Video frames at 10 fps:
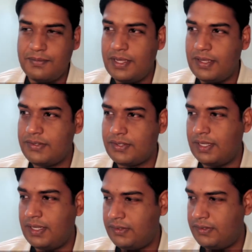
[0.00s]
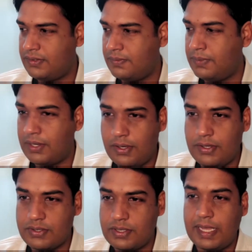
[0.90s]
is
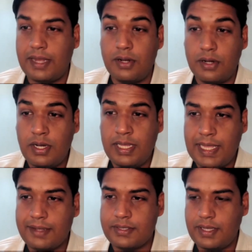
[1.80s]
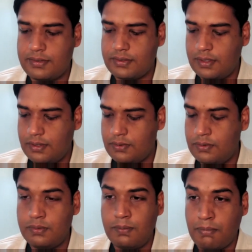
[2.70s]
because they had early access
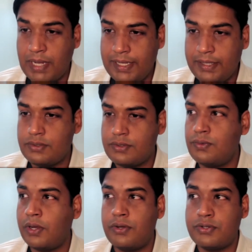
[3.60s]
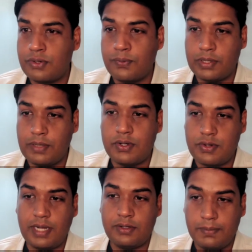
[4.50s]
to minds who understood what they were
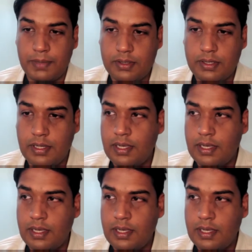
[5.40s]
trying to build.